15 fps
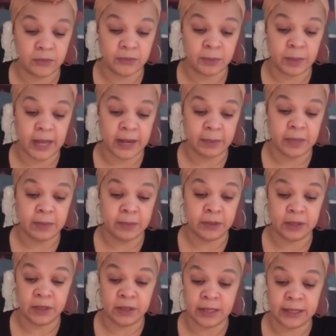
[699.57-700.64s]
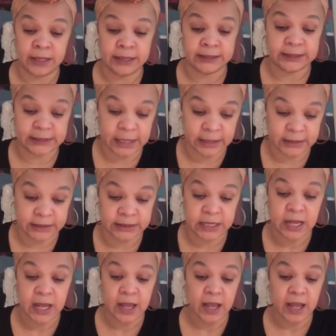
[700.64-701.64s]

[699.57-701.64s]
for Black people in the United States.